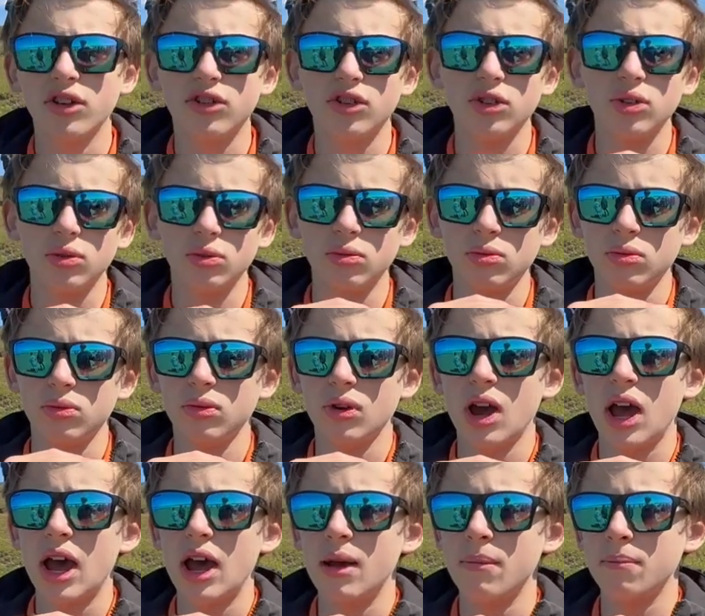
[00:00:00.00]
do
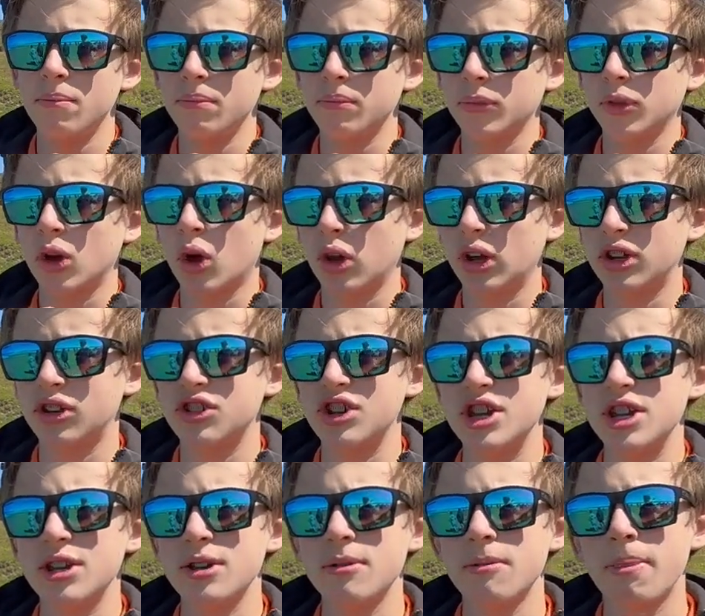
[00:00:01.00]
college
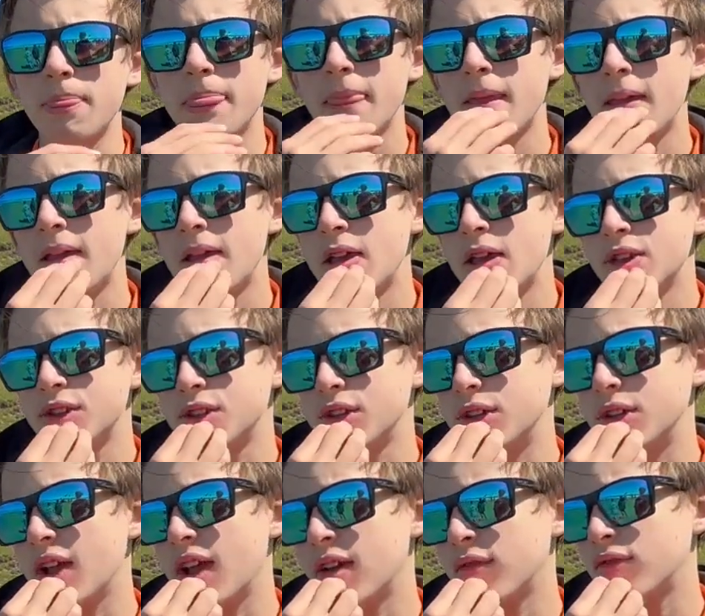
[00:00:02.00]
here. So
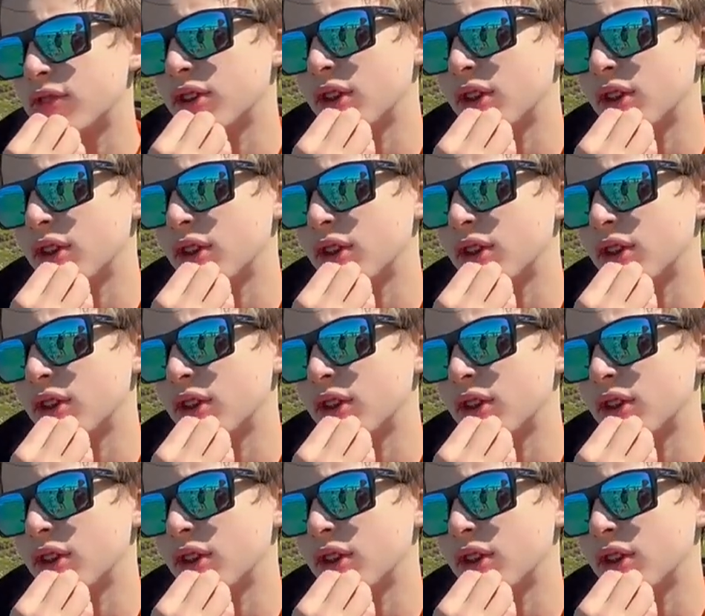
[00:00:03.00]
you have to